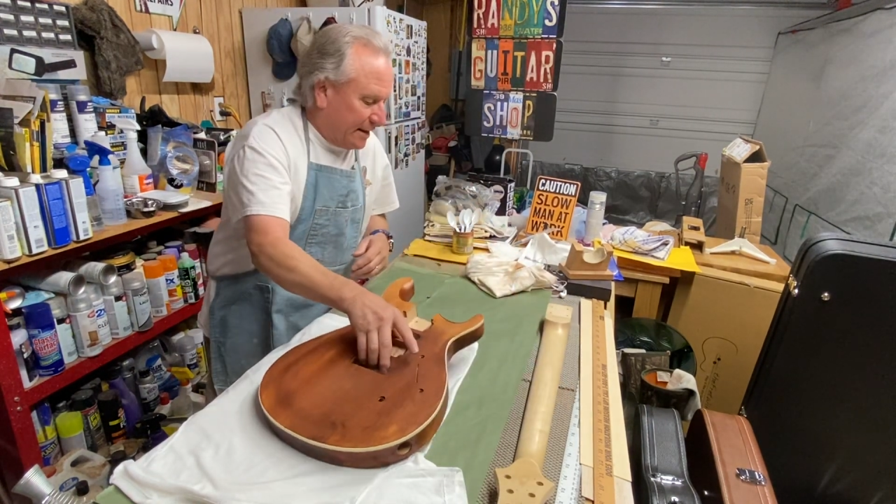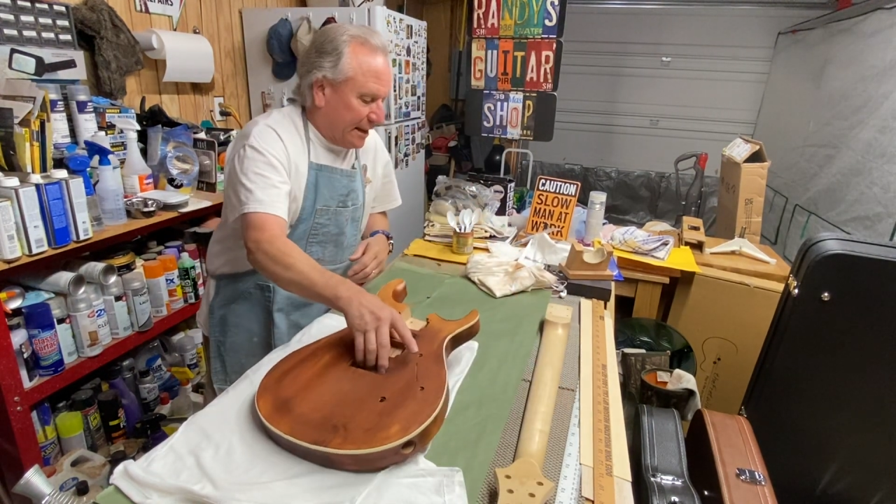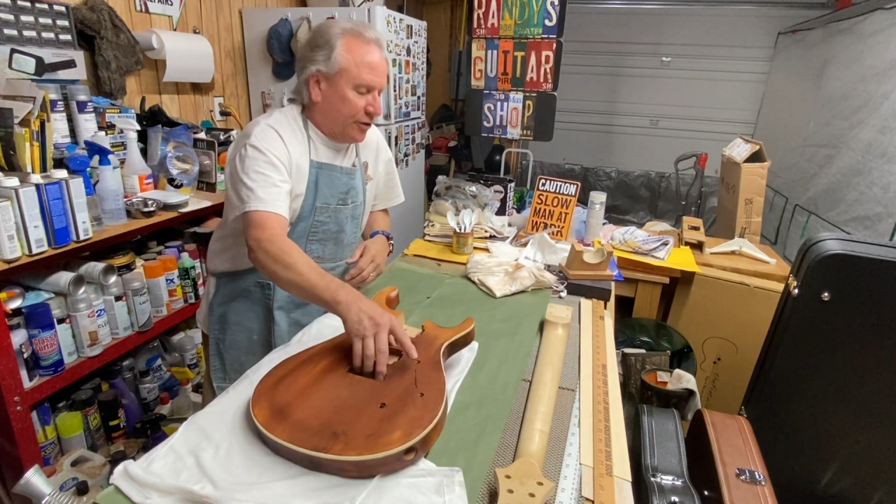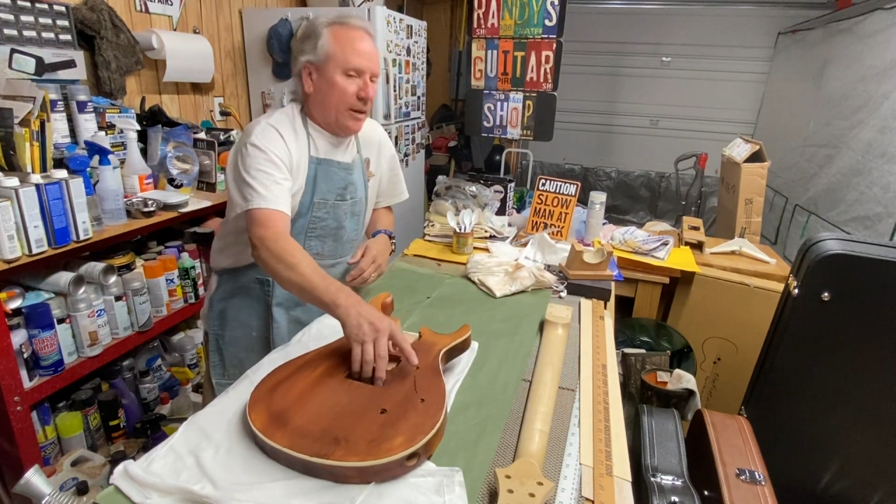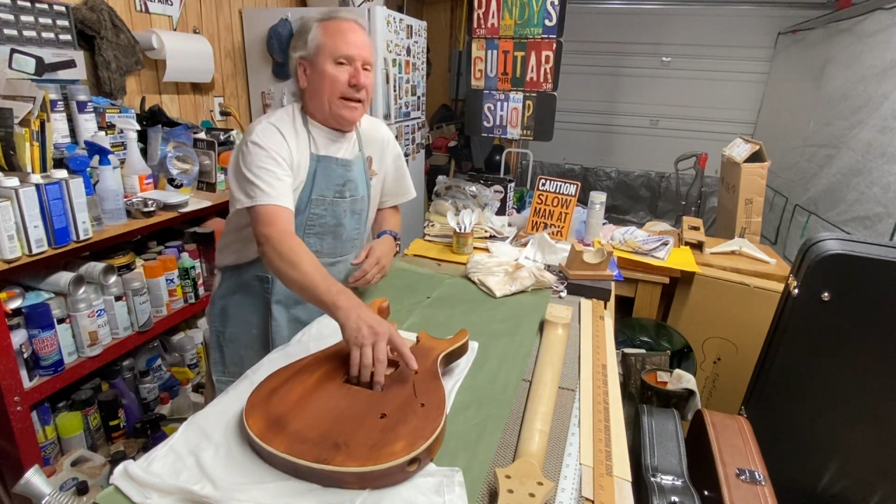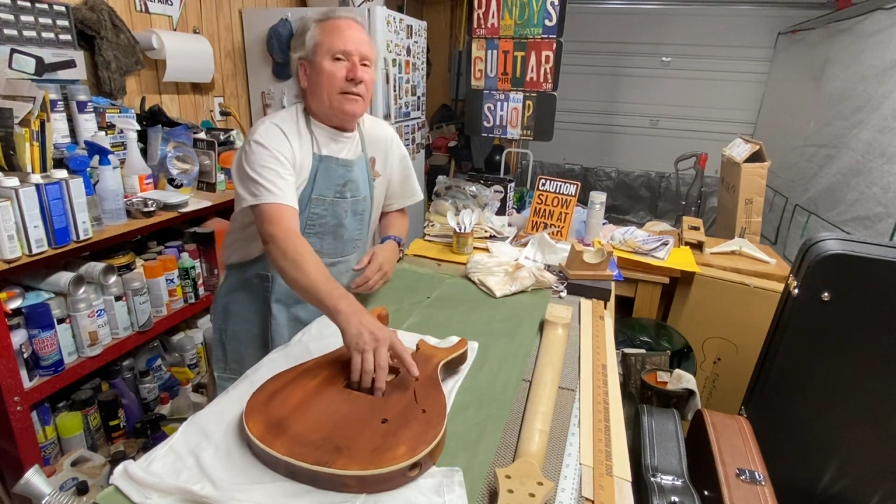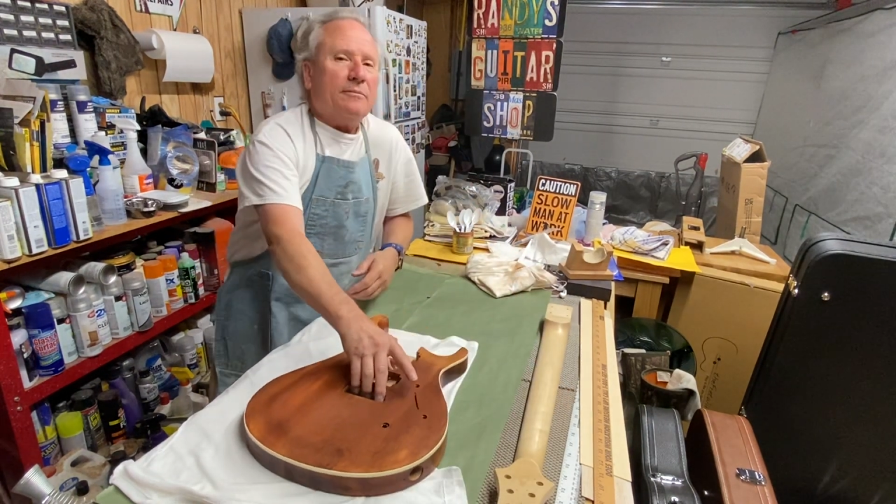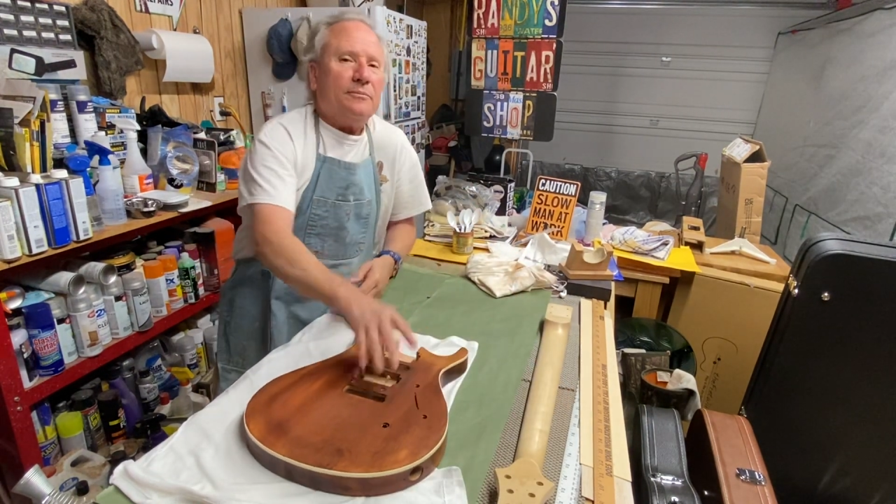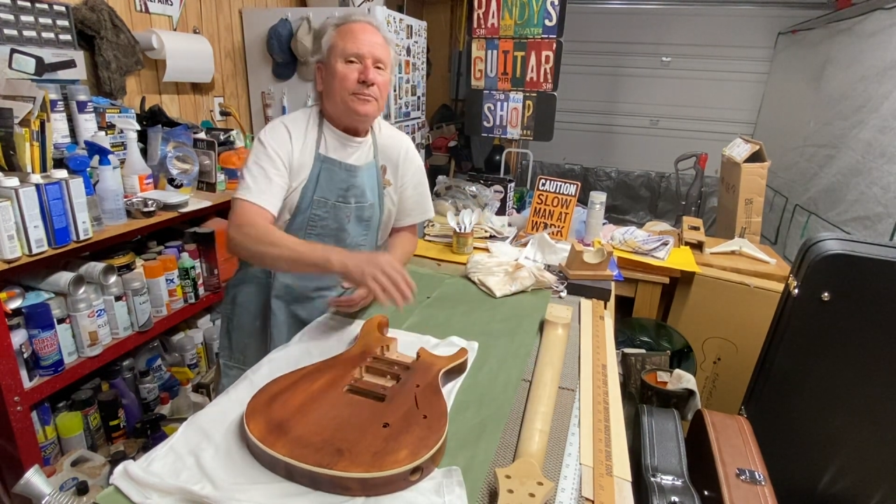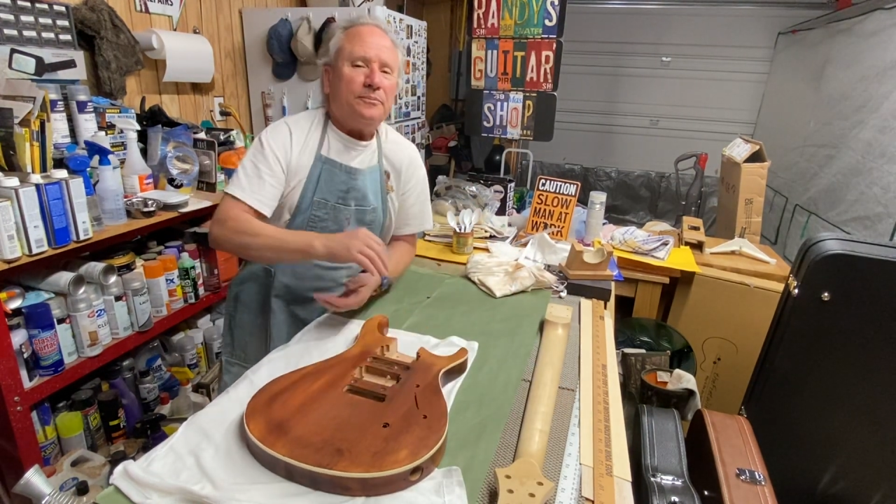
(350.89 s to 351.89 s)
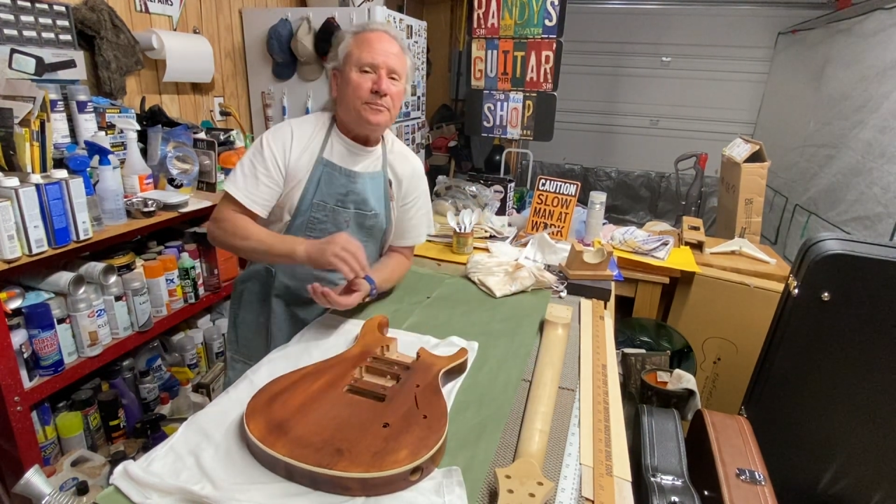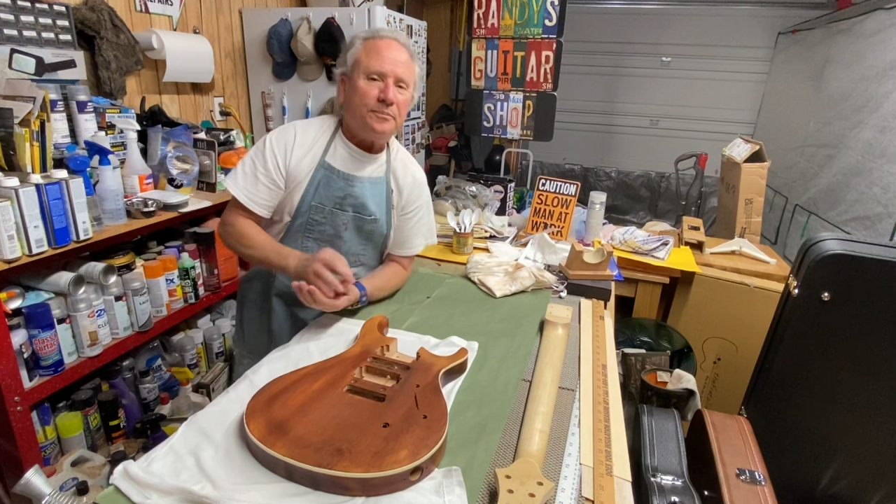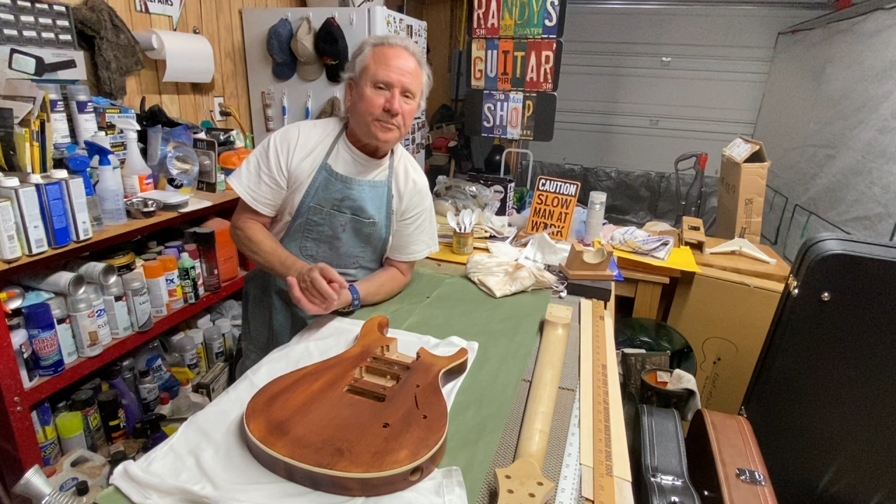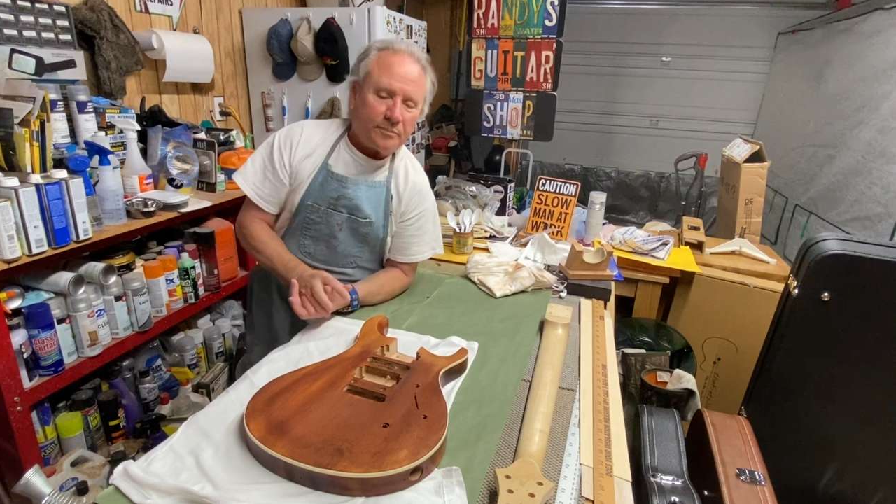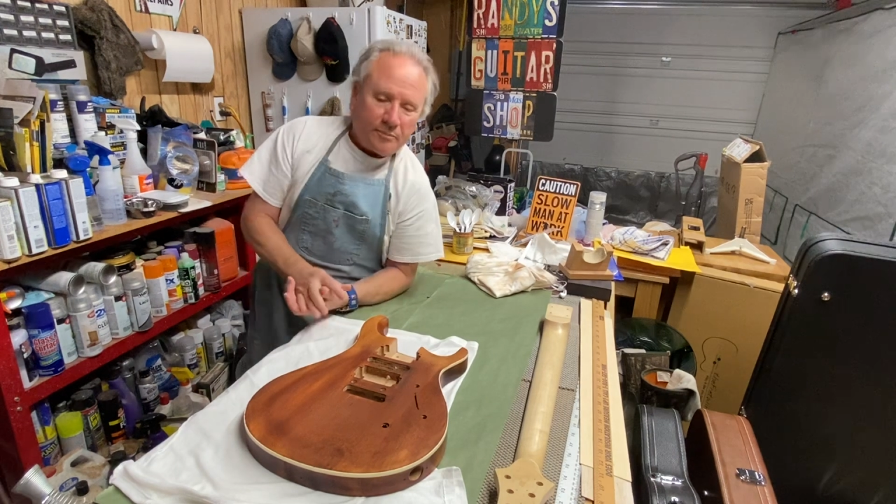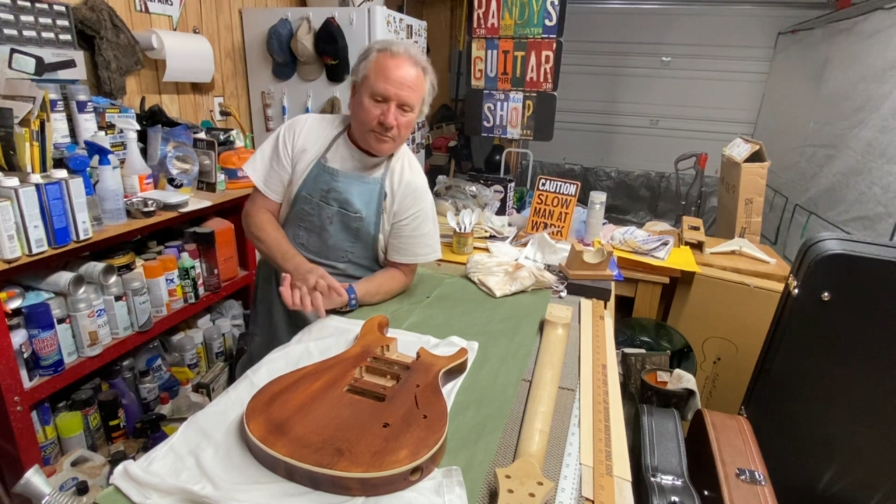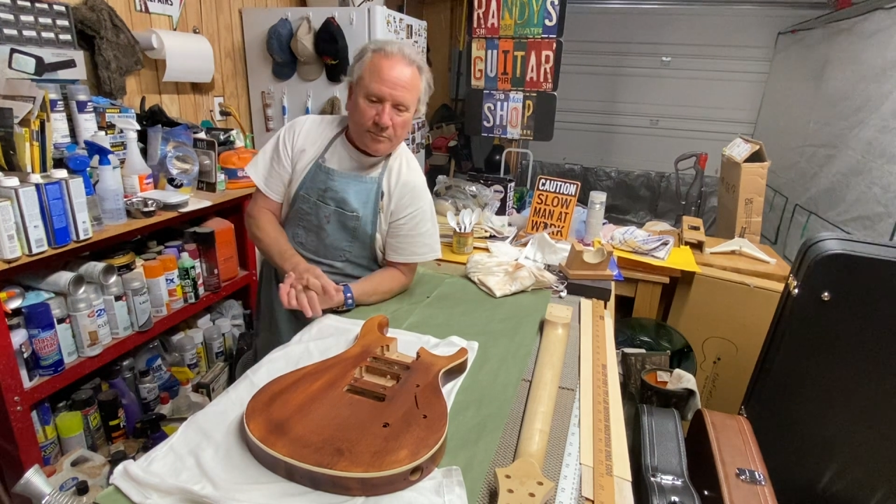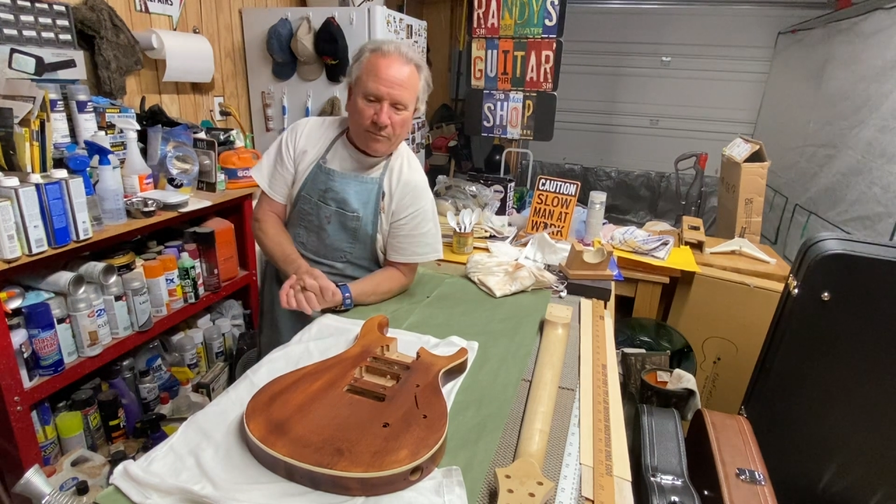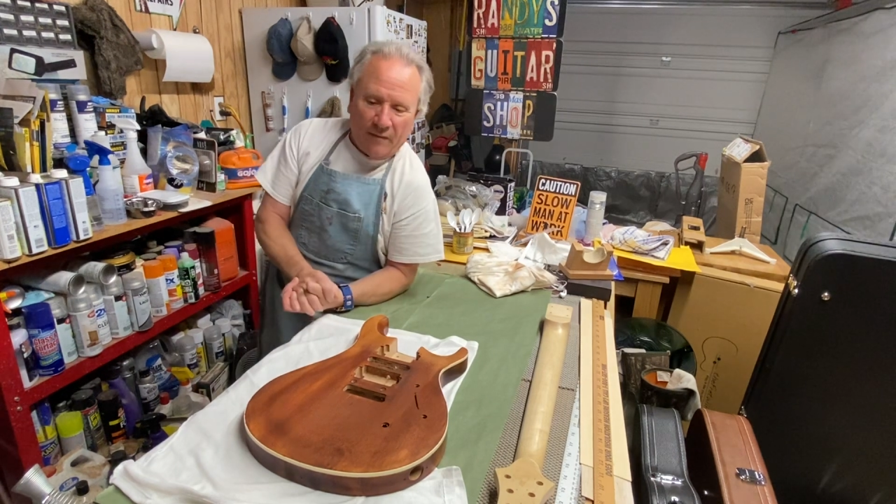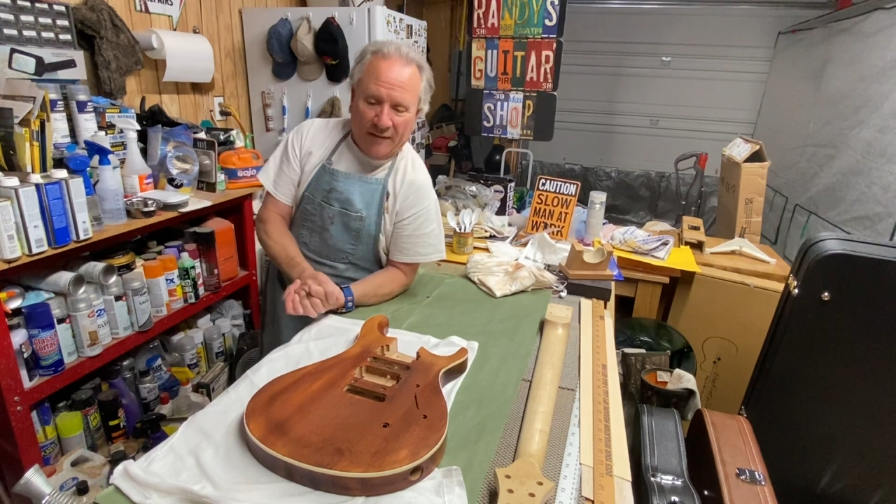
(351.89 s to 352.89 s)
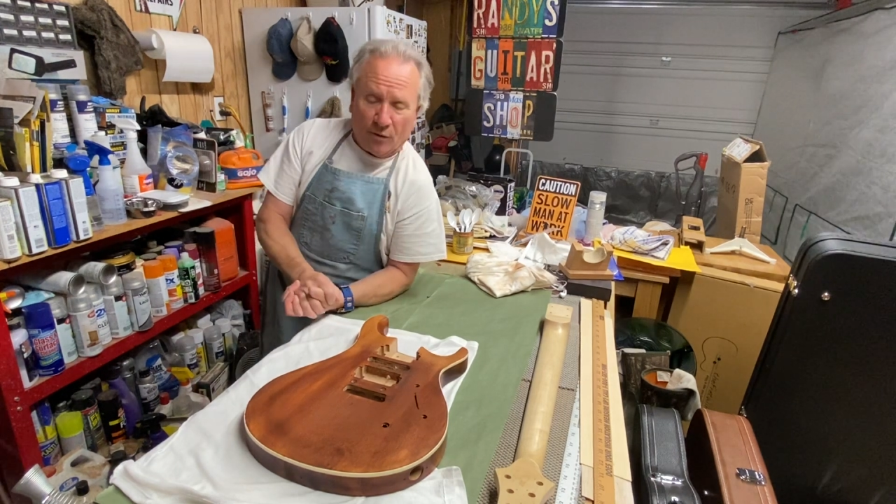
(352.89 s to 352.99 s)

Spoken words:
next week and